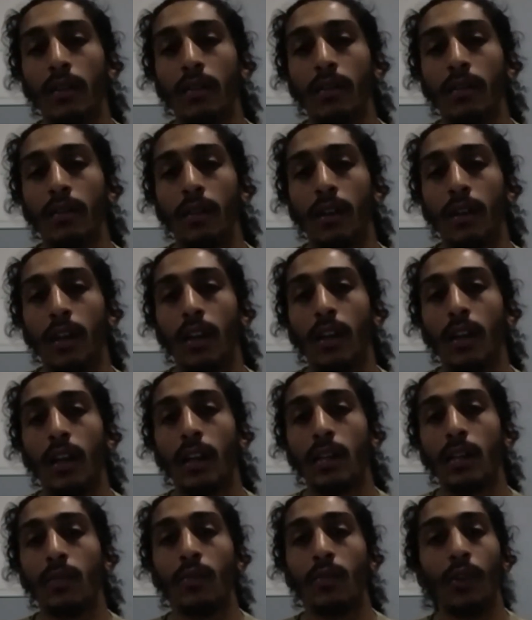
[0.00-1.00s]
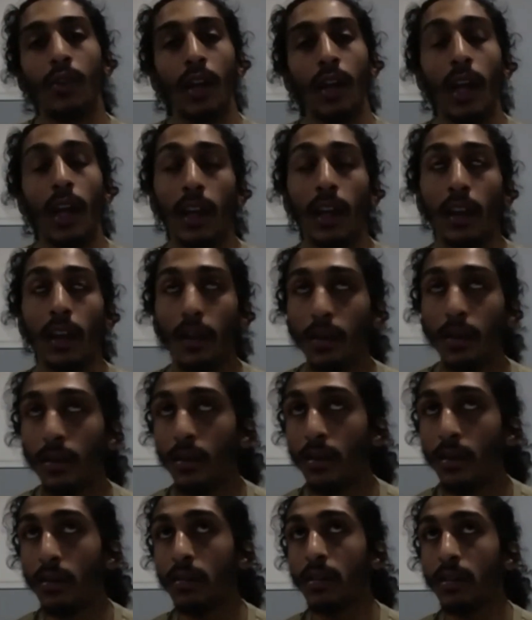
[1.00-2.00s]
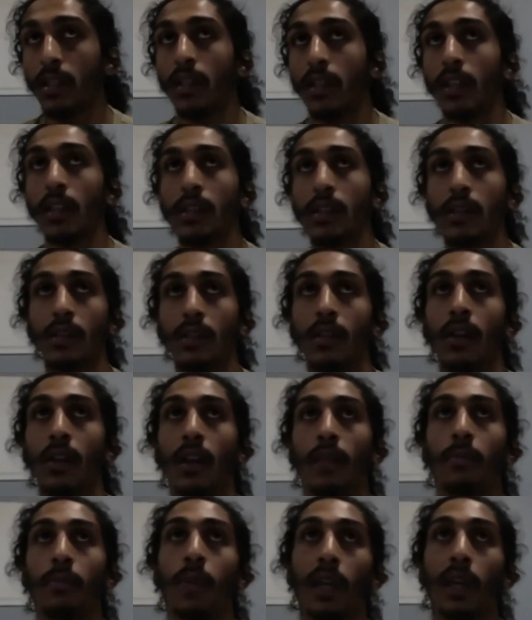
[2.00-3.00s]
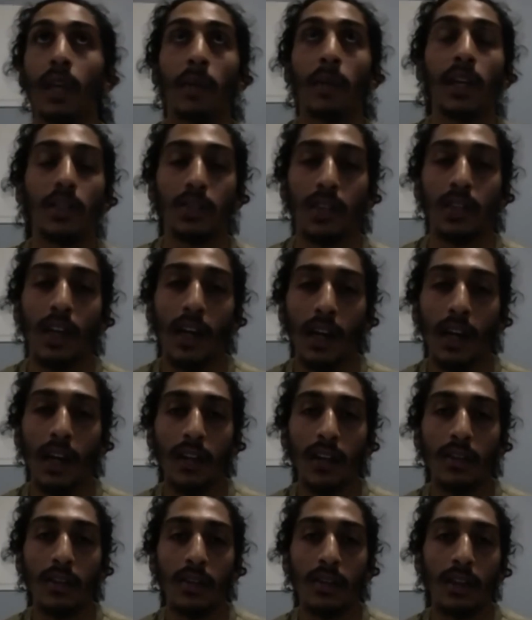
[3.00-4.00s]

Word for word: and I like to work angles. I like to pick my shots.